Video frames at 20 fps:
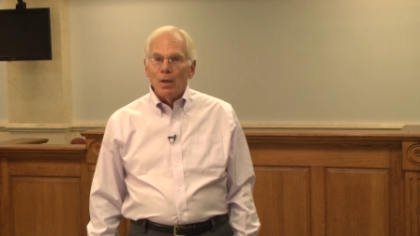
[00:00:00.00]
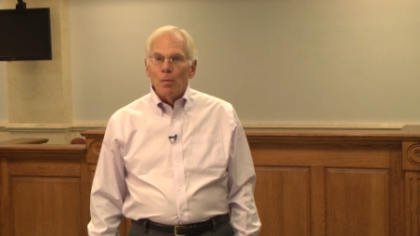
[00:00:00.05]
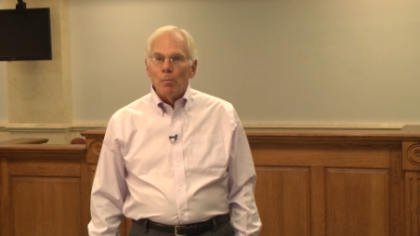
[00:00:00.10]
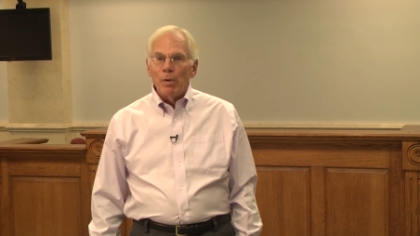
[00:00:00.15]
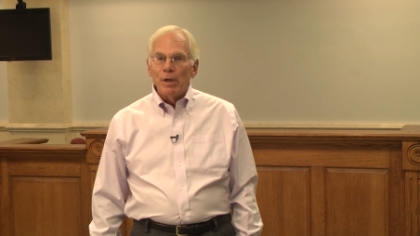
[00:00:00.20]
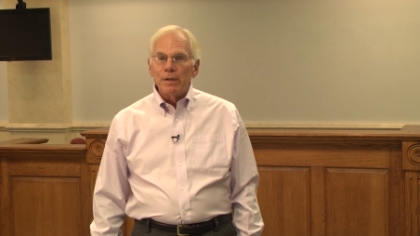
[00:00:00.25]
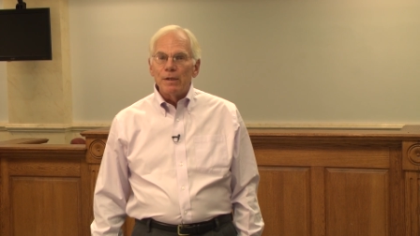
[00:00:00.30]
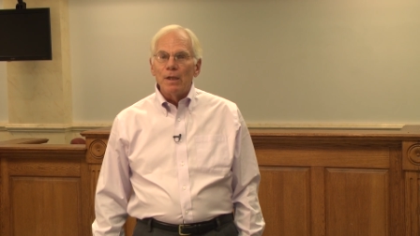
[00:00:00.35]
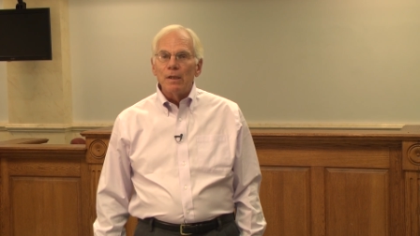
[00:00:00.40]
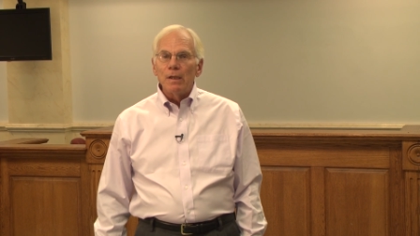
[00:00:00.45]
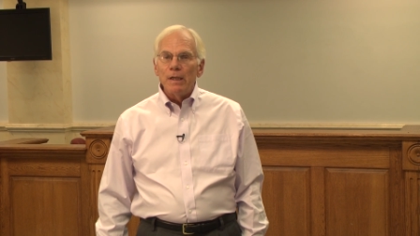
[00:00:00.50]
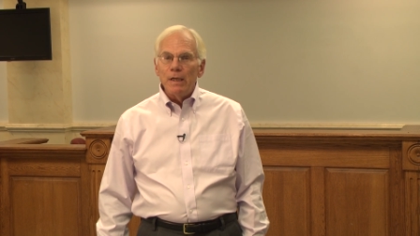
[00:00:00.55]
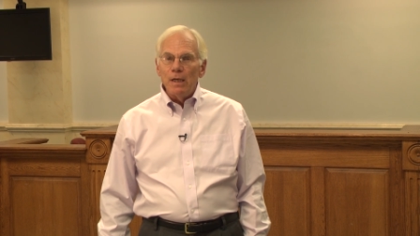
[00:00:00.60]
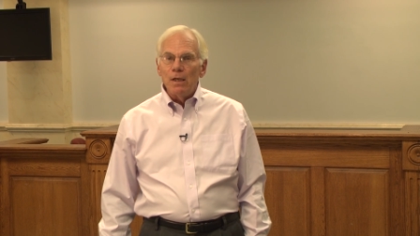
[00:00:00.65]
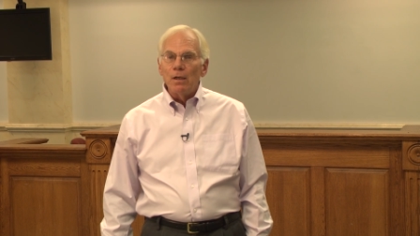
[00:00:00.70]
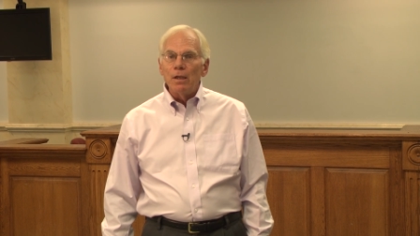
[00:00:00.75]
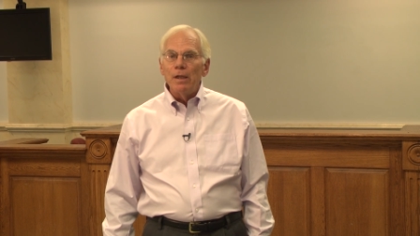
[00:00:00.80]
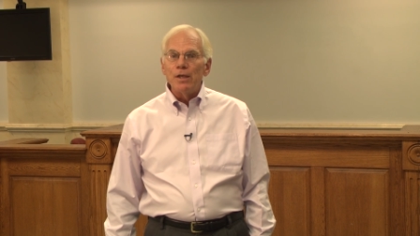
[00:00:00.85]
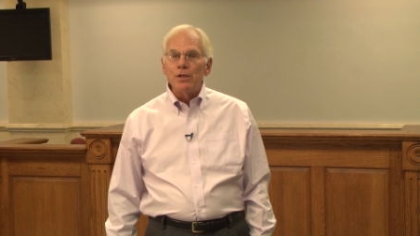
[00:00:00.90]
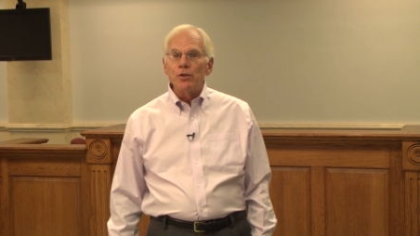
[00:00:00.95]
but the
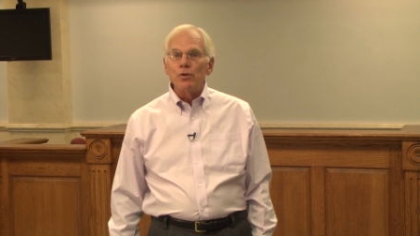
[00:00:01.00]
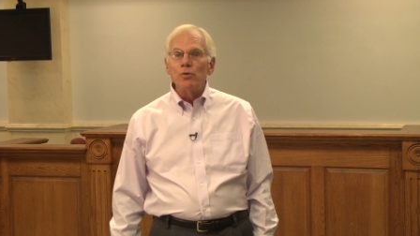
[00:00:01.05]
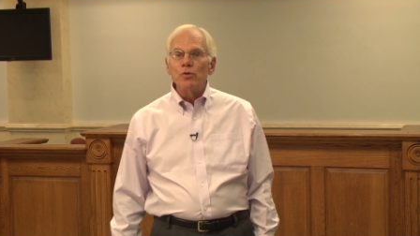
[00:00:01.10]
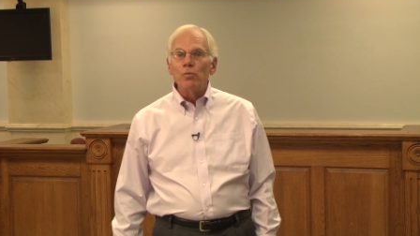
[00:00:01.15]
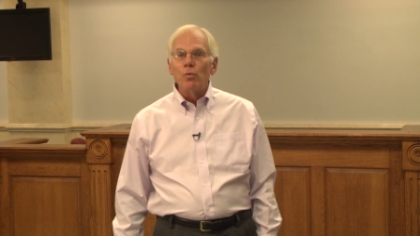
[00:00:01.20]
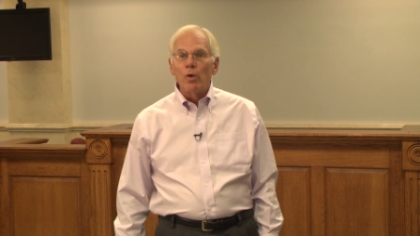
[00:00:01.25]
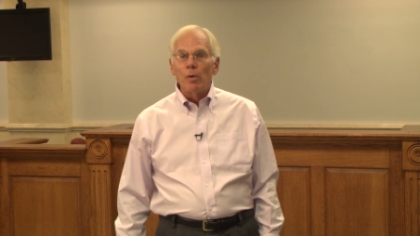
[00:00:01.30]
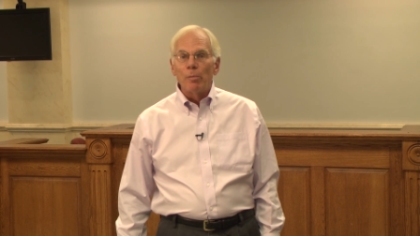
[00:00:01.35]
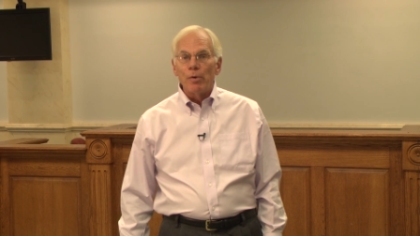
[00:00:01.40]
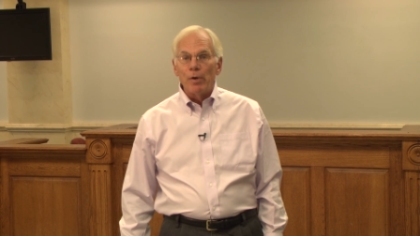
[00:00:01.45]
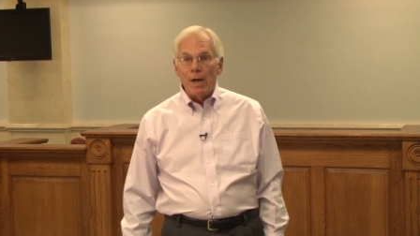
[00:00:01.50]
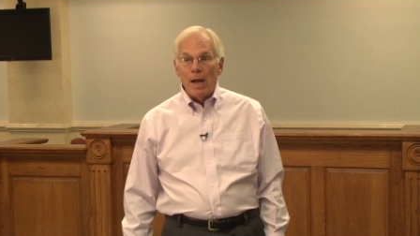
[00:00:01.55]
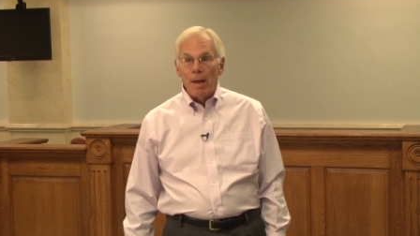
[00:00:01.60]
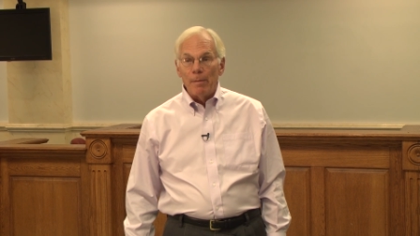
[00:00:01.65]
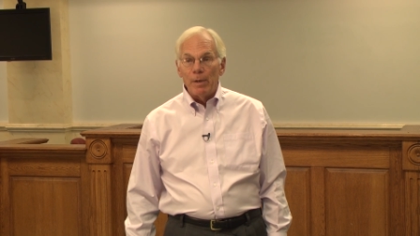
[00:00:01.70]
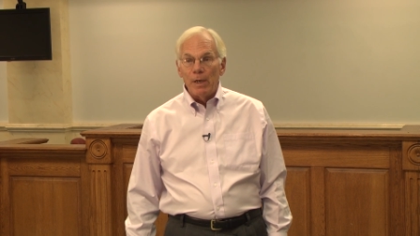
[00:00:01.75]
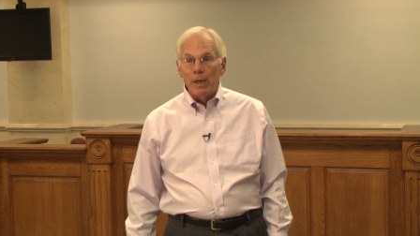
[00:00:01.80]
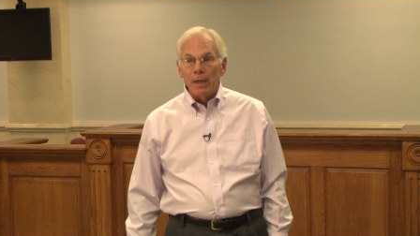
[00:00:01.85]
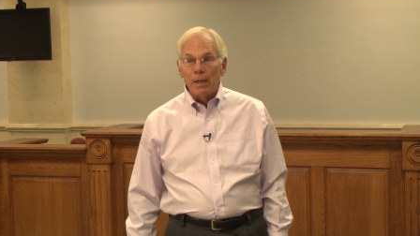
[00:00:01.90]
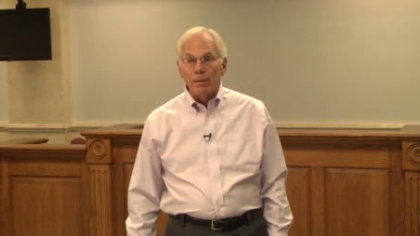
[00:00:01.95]
legal issues will
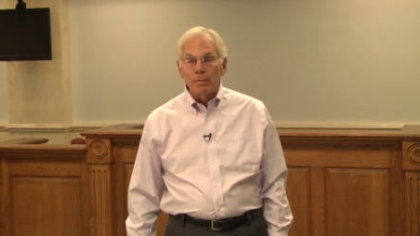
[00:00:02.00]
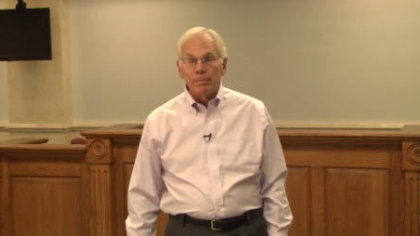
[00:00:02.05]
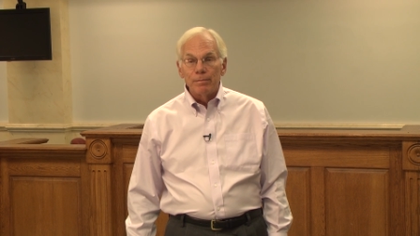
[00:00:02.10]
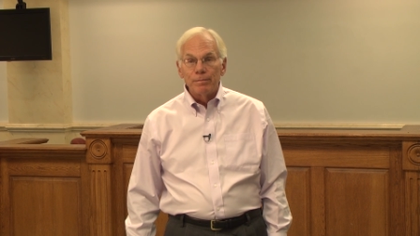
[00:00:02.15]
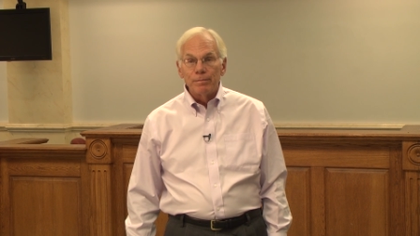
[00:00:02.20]
predominate.